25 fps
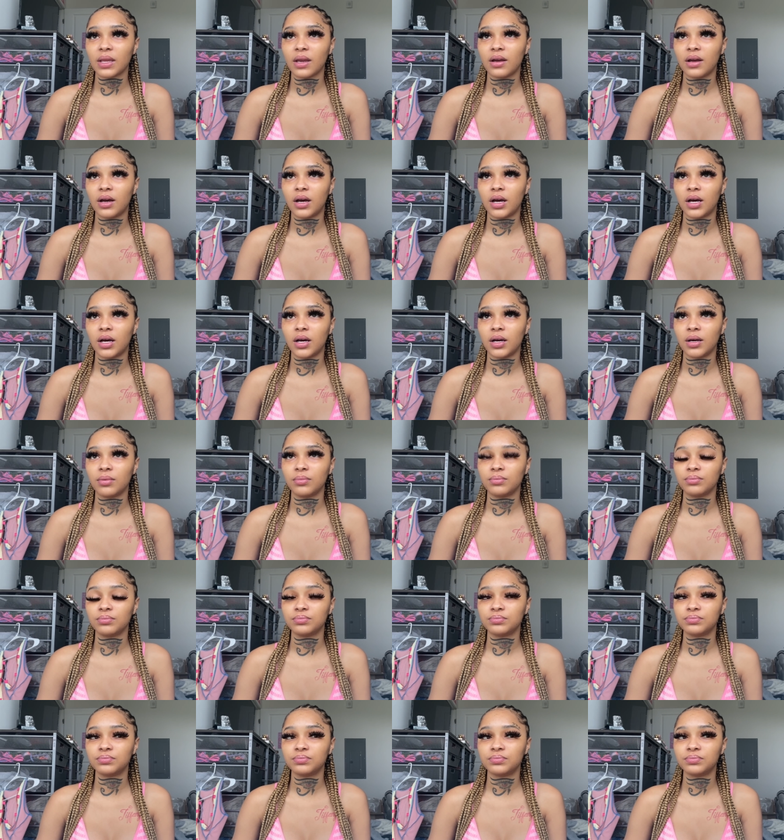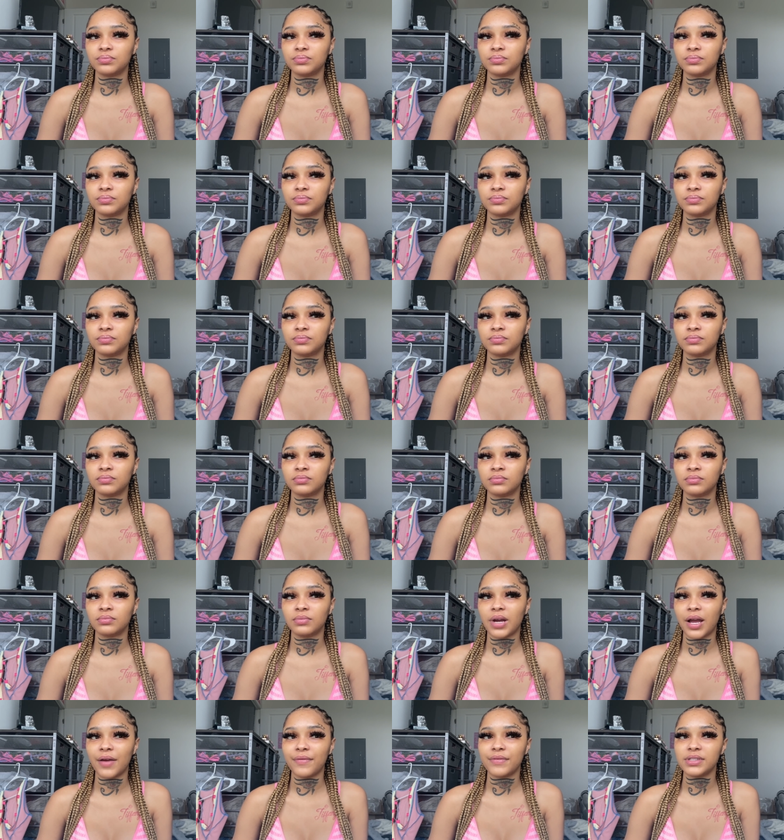I
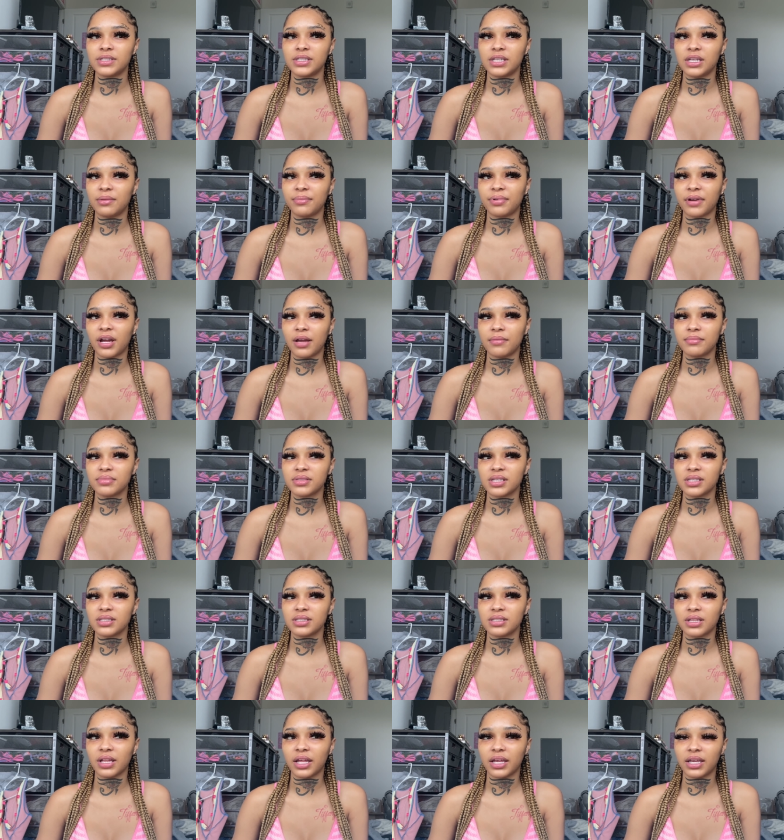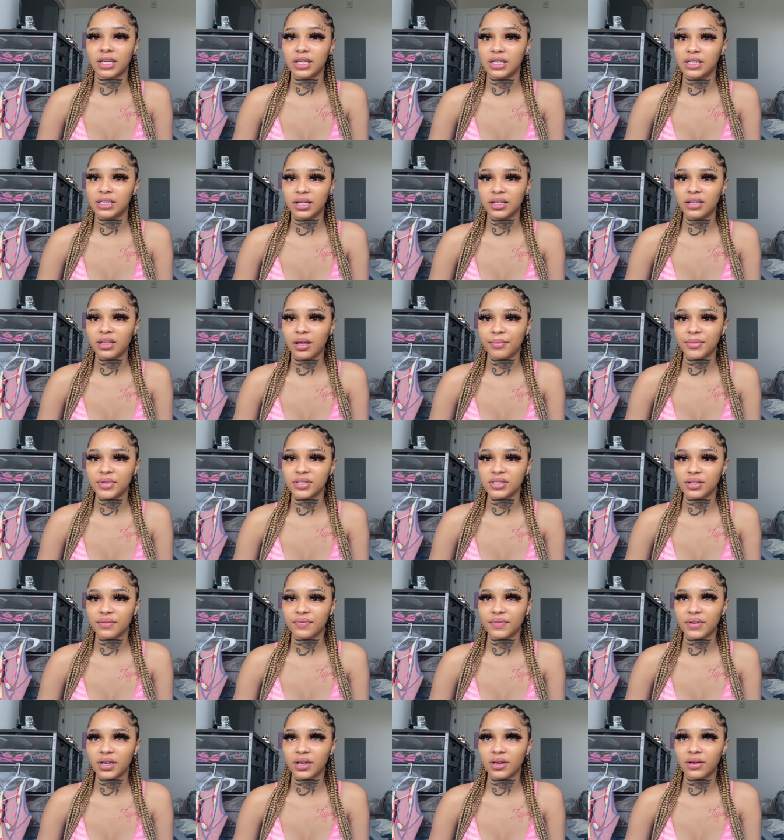haven't seen Prime since like he did that music
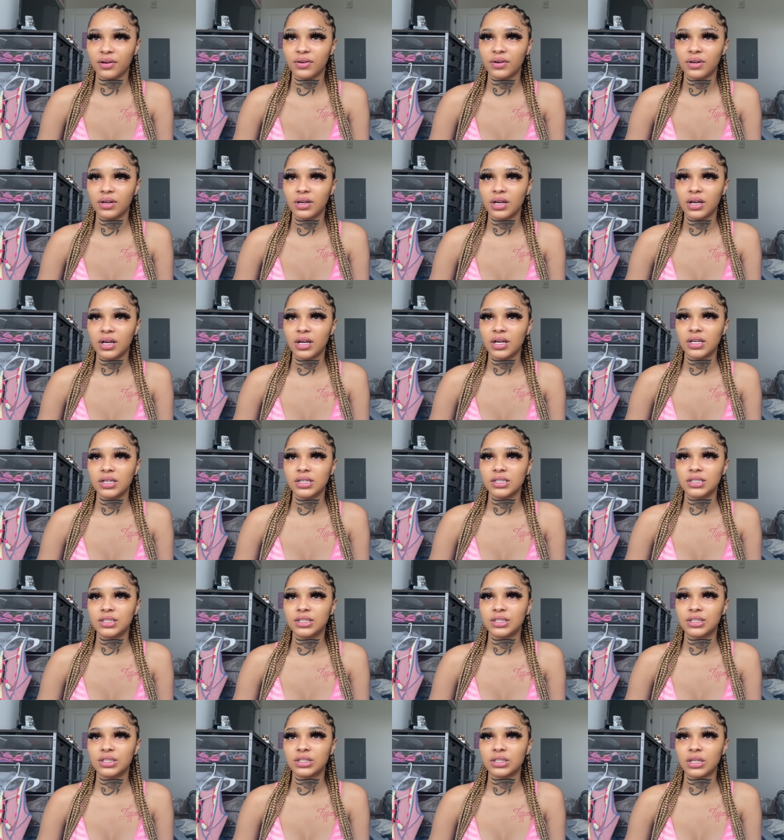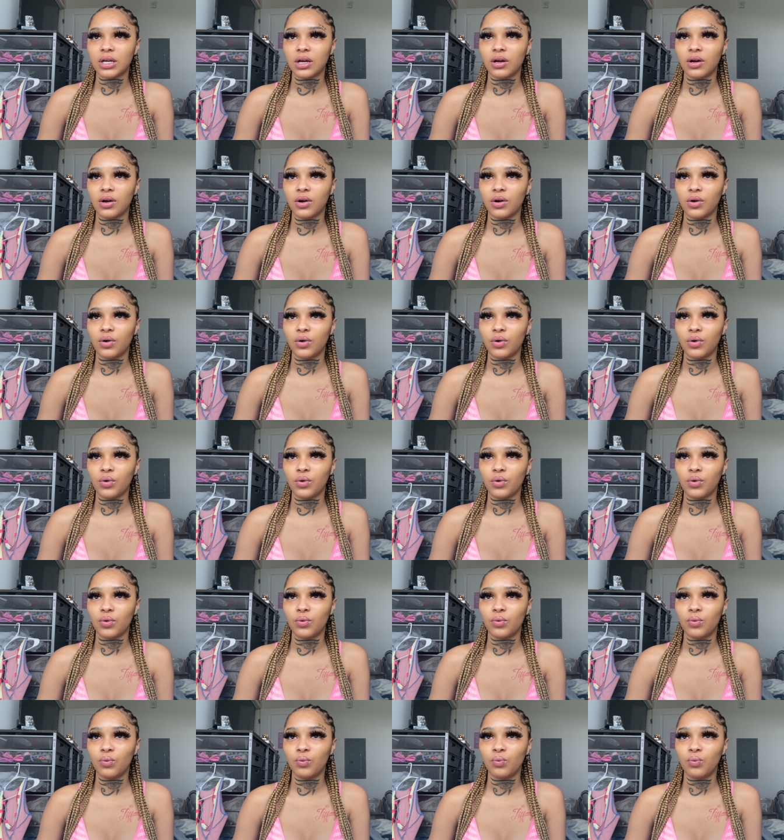video, so